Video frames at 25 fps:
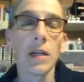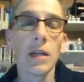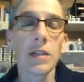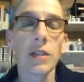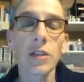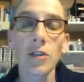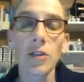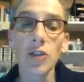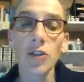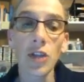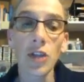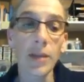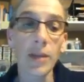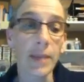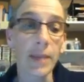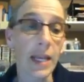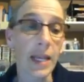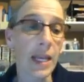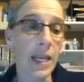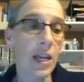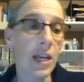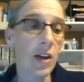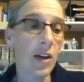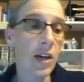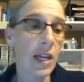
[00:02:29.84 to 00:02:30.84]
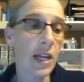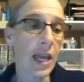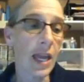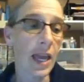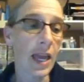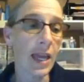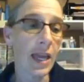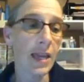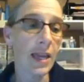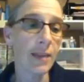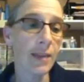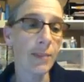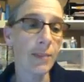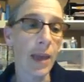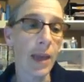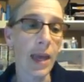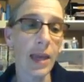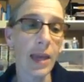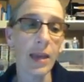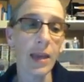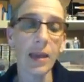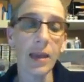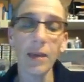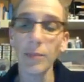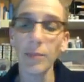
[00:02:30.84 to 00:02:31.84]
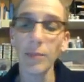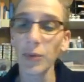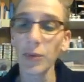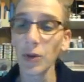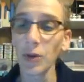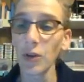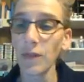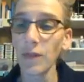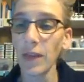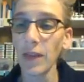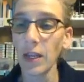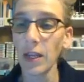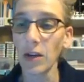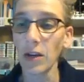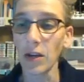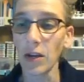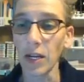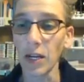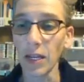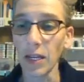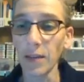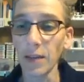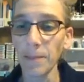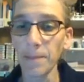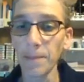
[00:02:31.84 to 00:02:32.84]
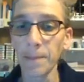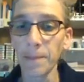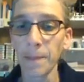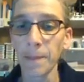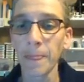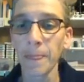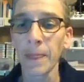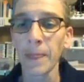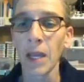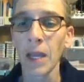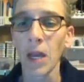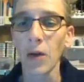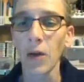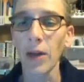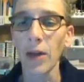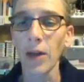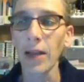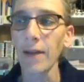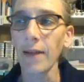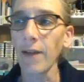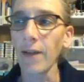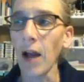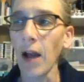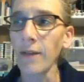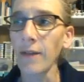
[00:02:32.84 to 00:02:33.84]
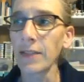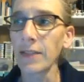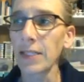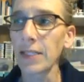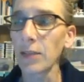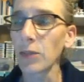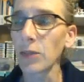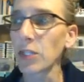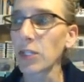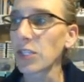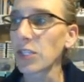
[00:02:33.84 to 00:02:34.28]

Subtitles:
So treatment, a hearing aid may improve hearing. Okay, obviously we're